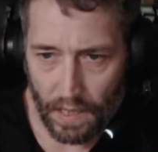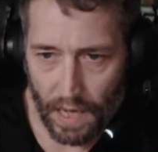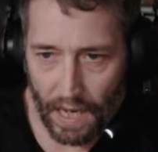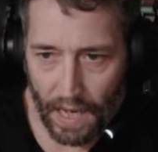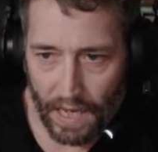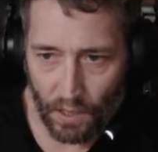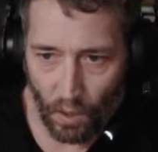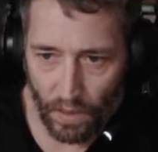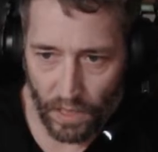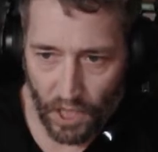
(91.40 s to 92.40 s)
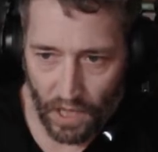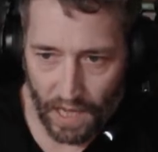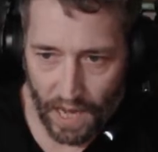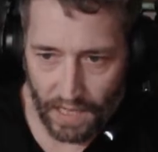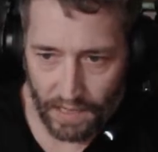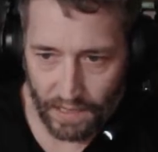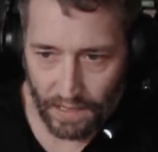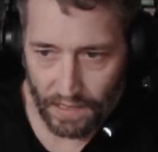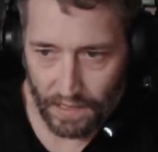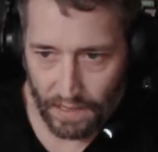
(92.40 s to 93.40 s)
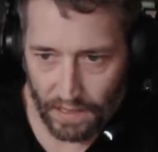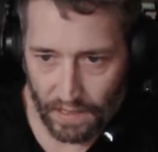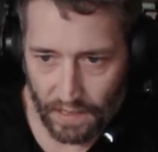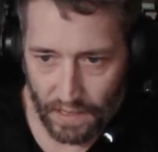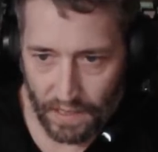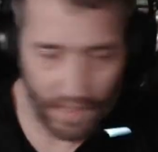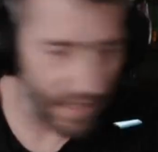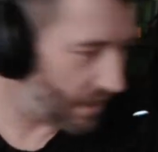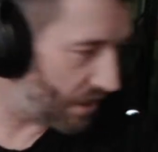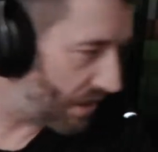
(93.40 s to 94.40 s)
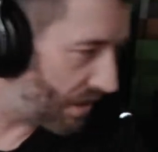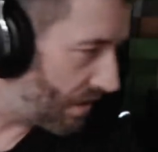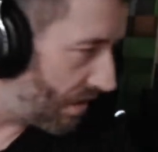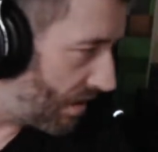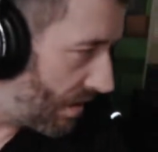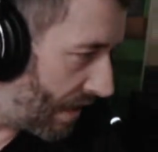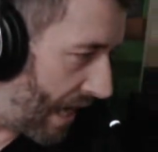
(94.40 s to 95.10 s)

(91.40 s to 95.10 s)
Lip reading: And it's all in a chunk, guys. This thing's just getting